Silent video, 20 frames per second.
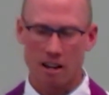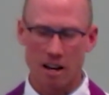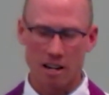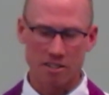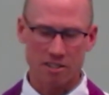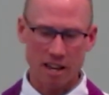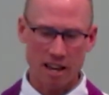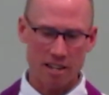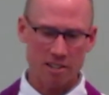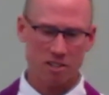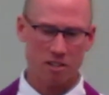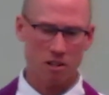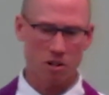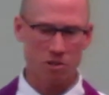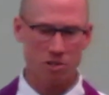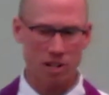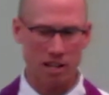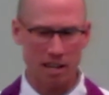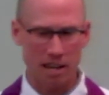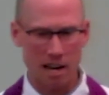Isaiah's
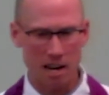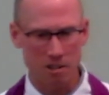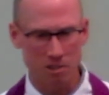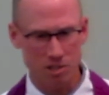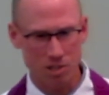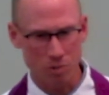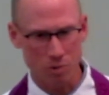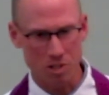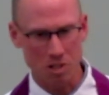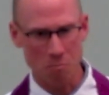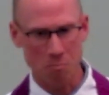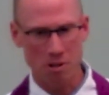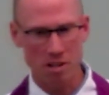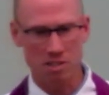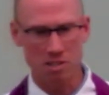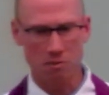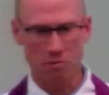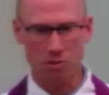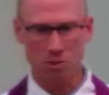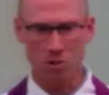close encounter with a
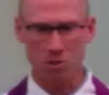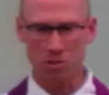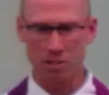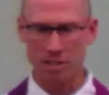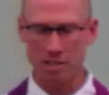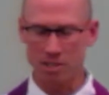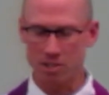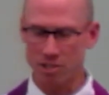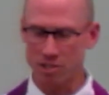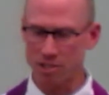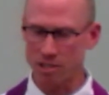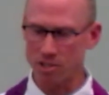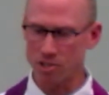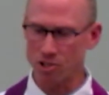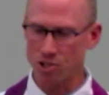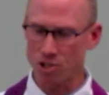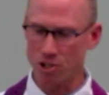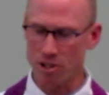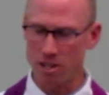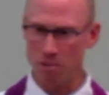piece of coal didn't just
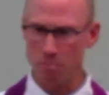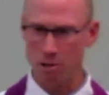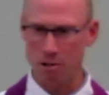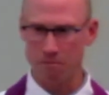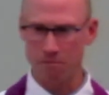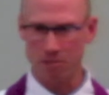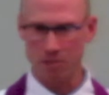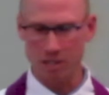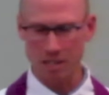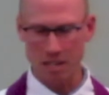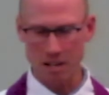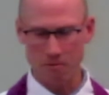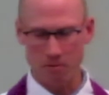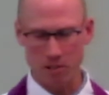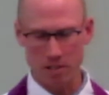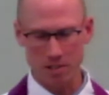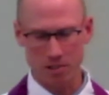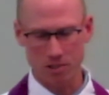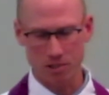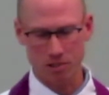assure him of
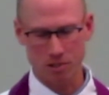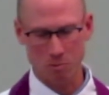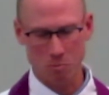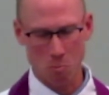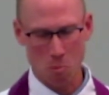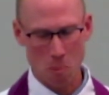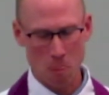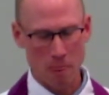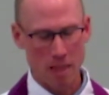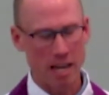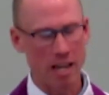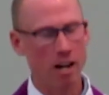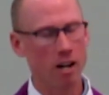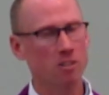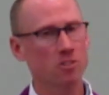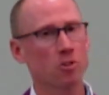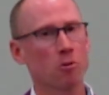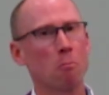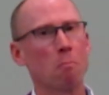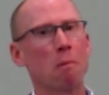forgiveness, it
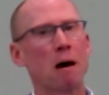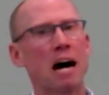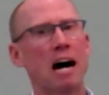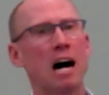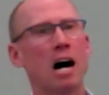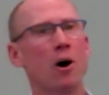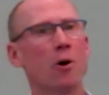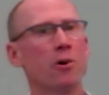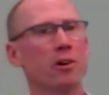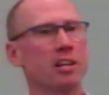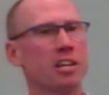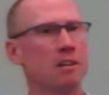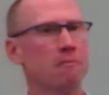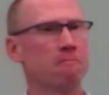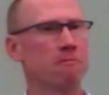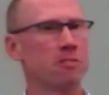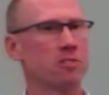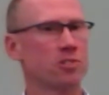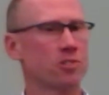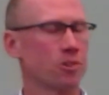also empowered
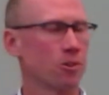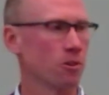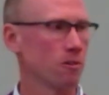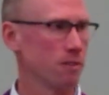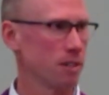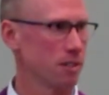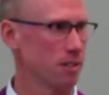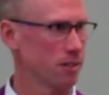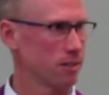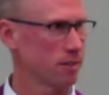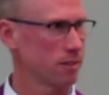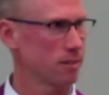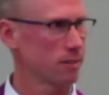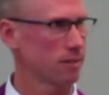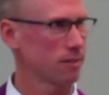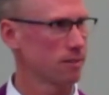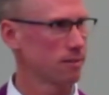him for service.